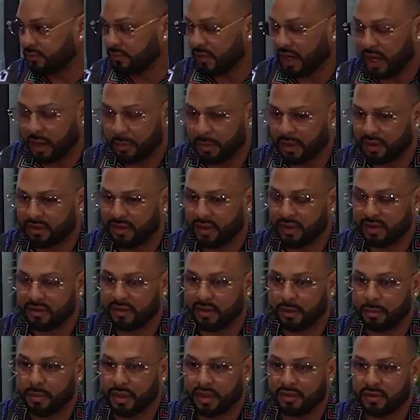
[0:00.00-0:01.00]
I'm not saying this in
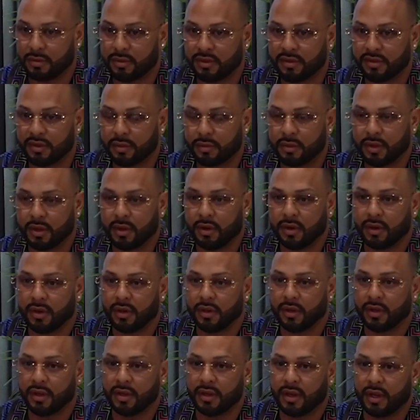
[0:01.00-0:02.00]
a pessimistic way or
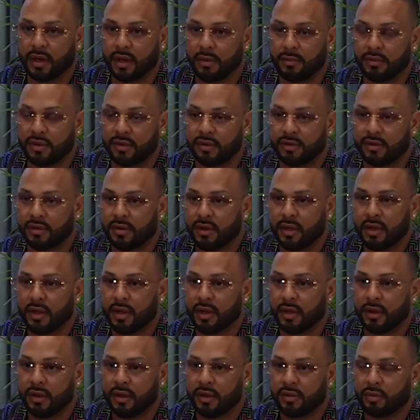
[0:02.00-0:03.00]
anything like that. I'm just
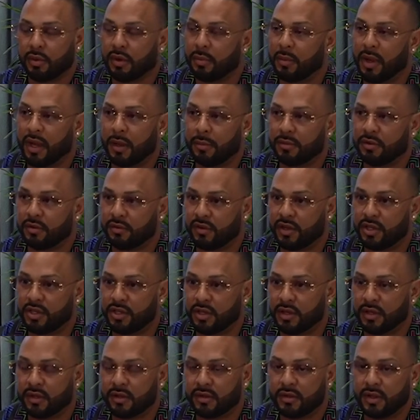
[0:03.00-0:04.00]
it's what my
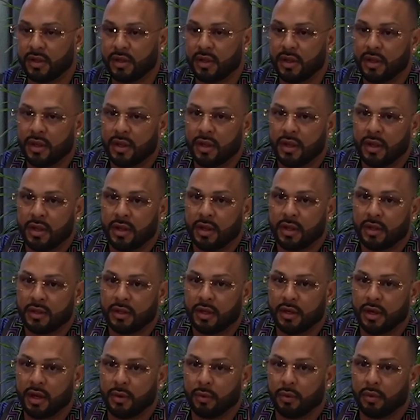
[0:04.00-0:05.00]
observation is.
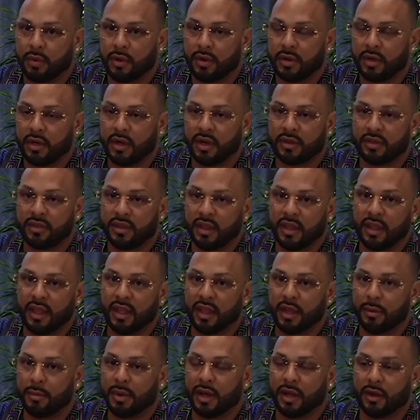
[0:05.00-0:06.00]
They're not they're not
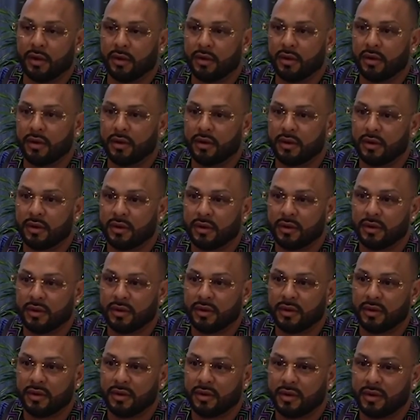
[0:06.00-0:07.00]
thinking about
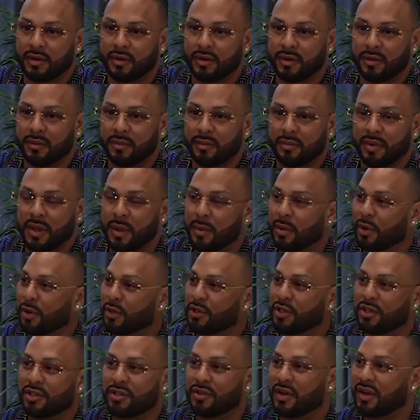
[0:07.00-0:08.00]
people are
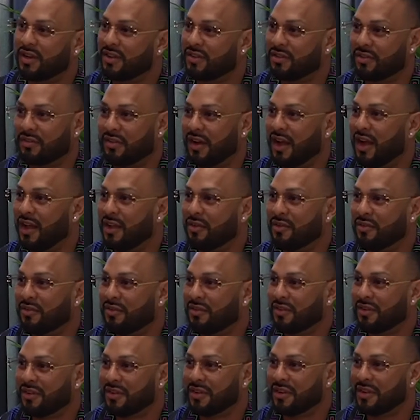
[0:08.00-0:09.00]
just trying to survive.
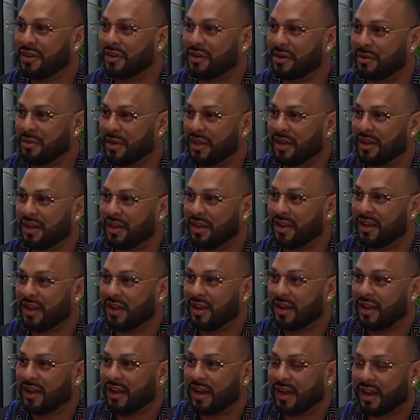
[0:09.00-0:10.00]
You know what I mean?
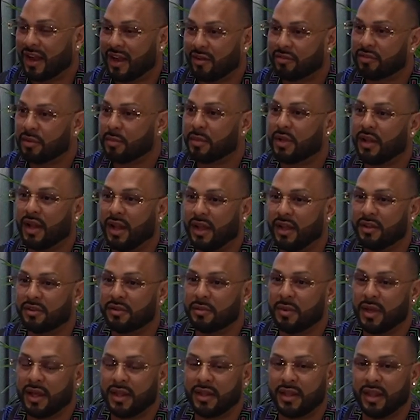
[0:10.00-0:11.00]
Like I have some clients,
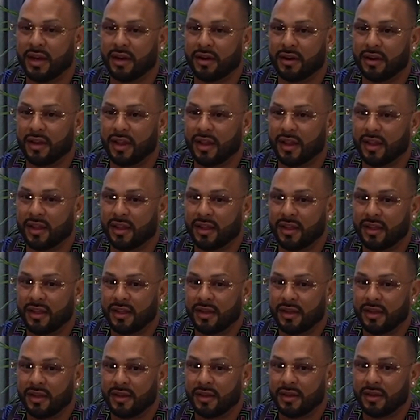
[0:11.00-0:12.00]
man, that are like
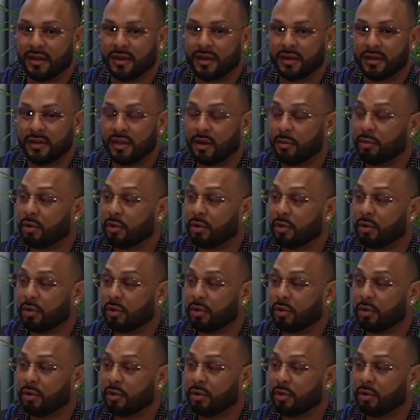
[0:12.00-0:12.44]
they're